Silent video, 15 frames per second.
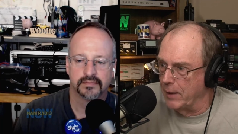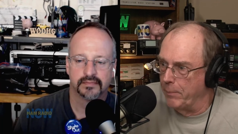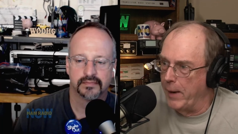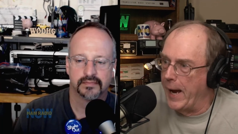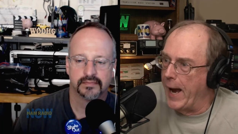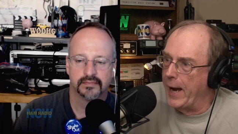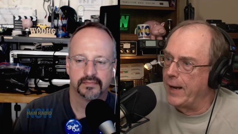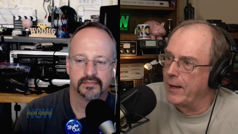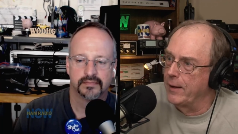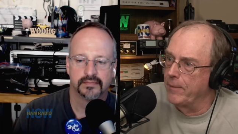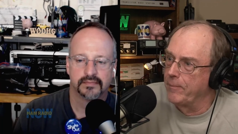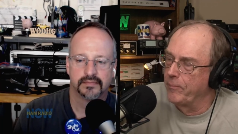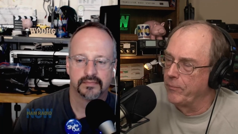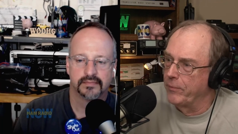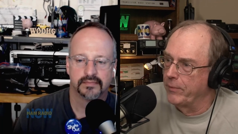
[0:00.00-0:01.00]
Speaker 1: to get
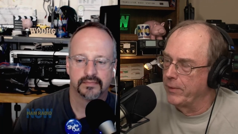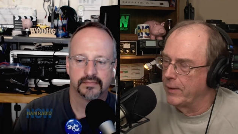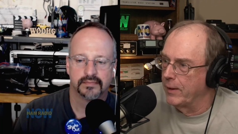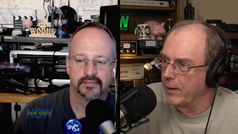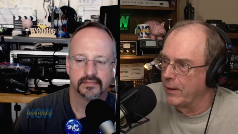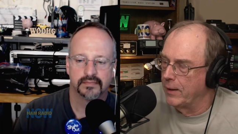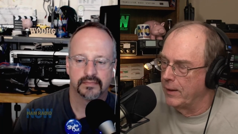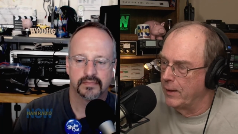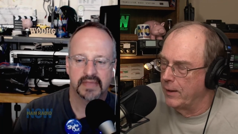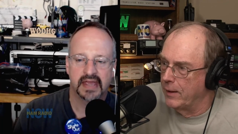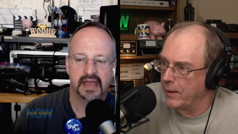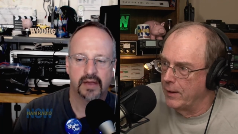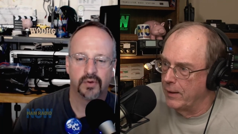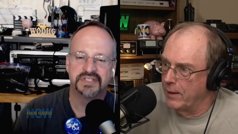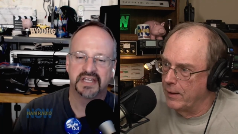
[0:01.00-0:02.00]
back.
Speaker 2: Yeah,
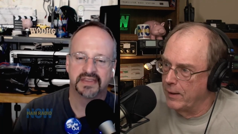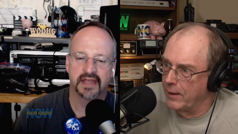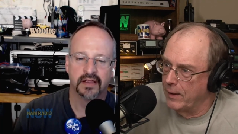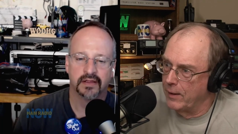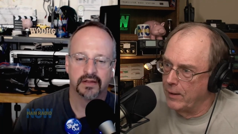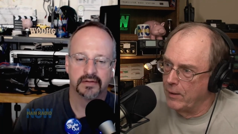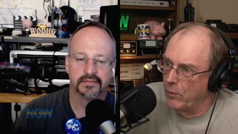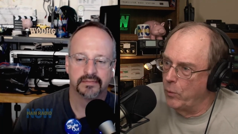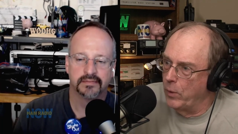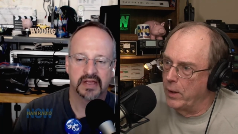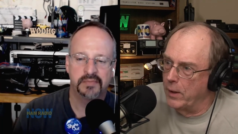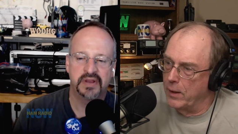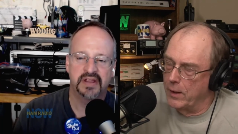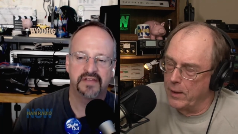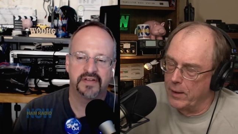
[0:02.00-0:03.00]
it won't take that long. I
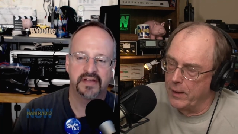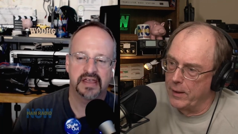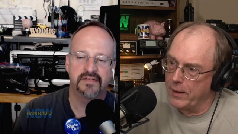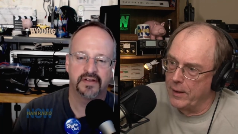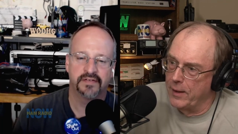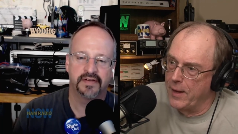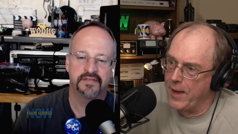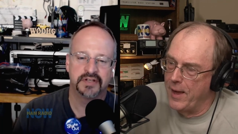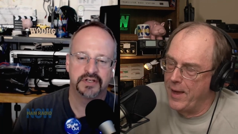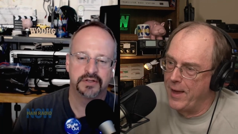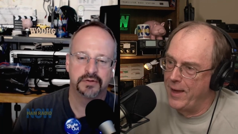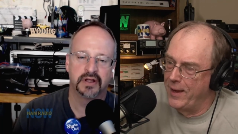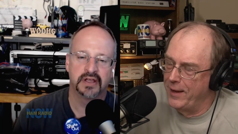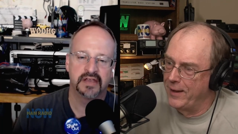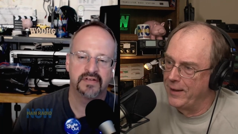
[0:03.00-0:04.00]
mean, well, even, even if I have to
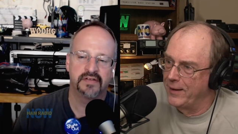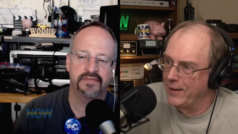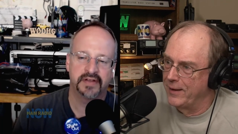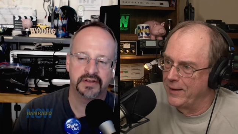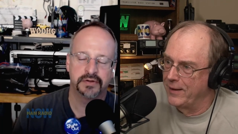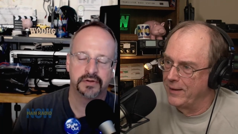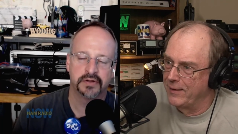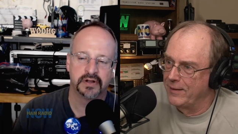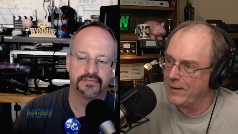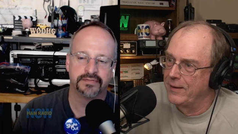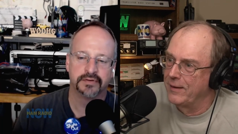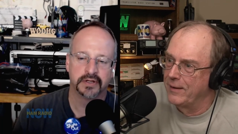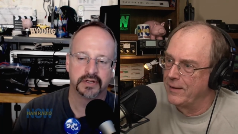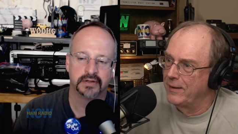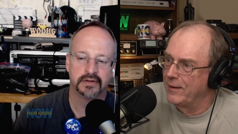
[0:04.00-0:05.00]
do it, even if I do it on
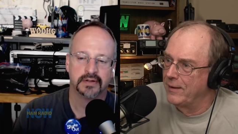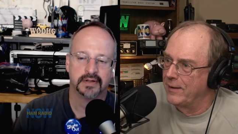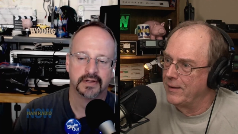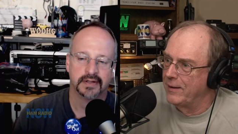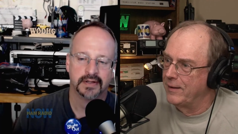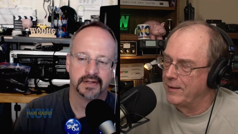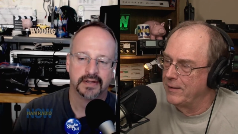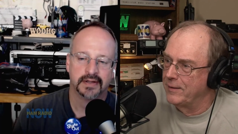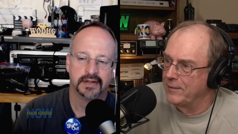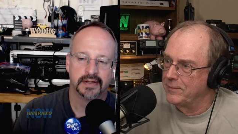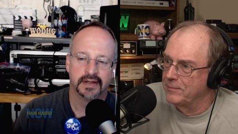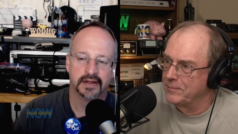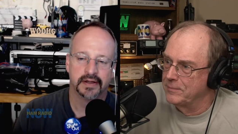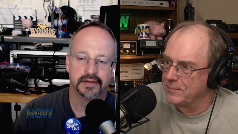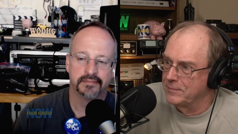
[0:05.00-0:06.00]
foot,
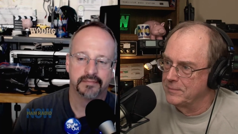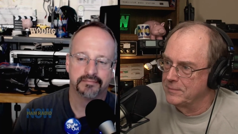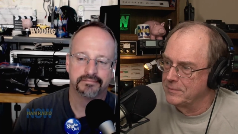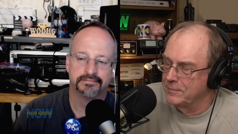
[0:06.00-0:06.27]
um,